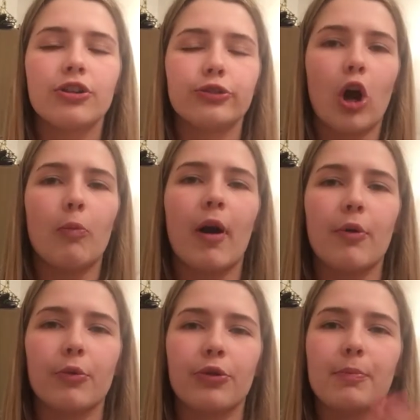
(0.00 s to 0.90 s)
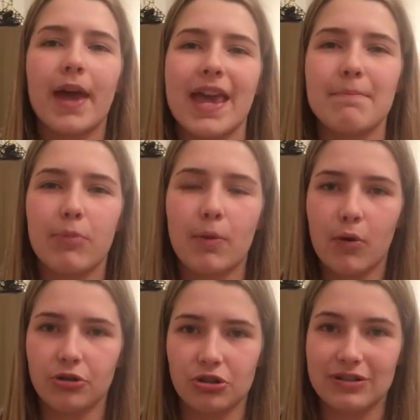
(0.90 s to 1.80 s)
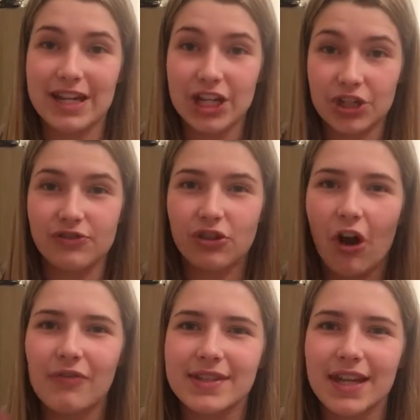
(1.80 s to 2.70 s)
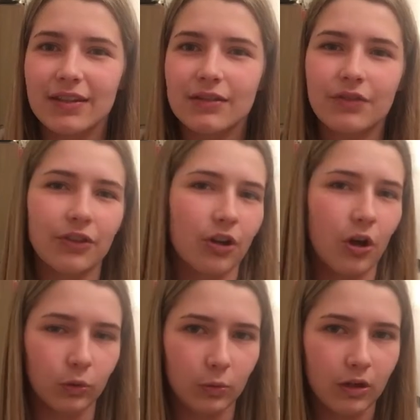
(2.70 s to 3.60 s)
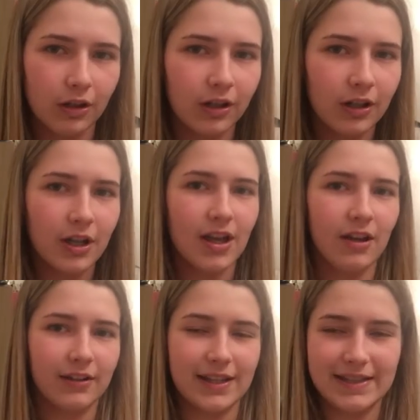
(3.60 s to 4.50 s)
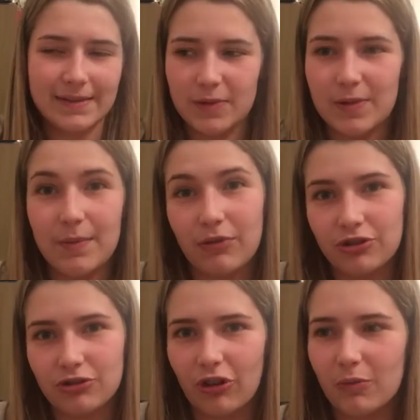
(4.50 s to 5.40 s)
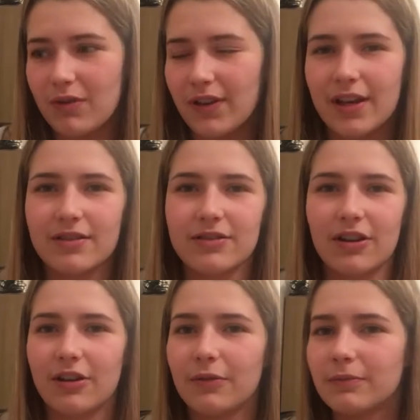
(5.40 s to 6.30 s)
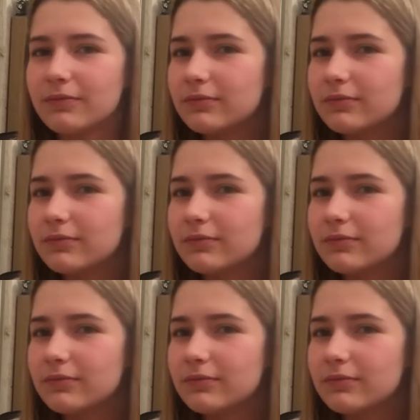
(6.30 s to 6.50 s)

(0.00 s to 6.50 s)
not about the paper, but just history content for the Cold War, because it seems people are struggling with it, so